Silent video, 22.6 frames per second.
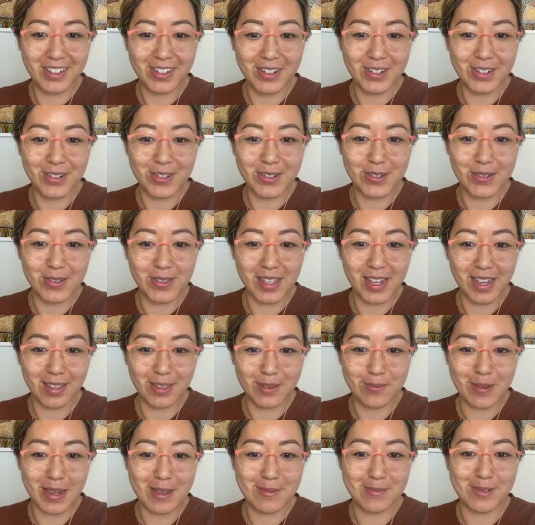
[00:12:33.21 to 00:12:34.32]
who the other
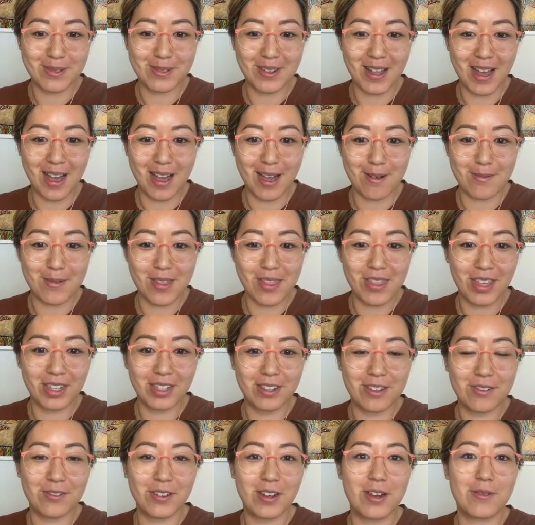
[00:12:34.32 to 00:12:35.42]
people are, but thank
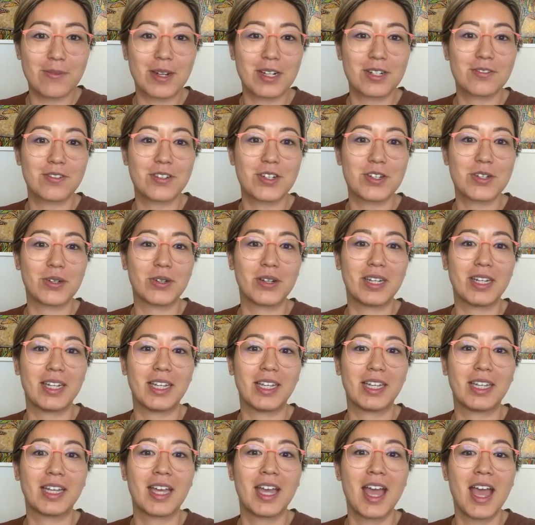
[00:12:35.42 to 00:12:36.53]
you very much for
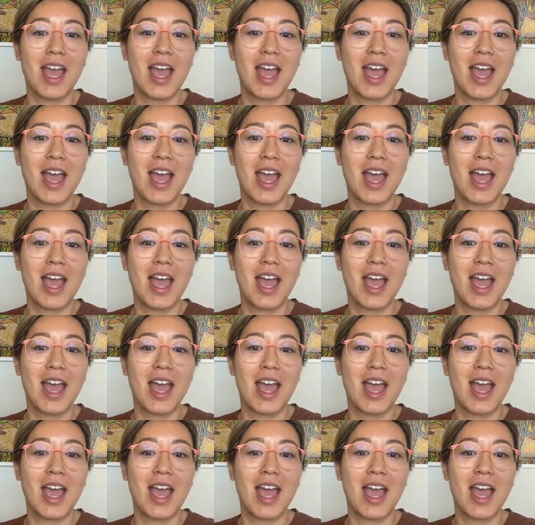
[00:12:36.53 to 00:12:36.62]
joining.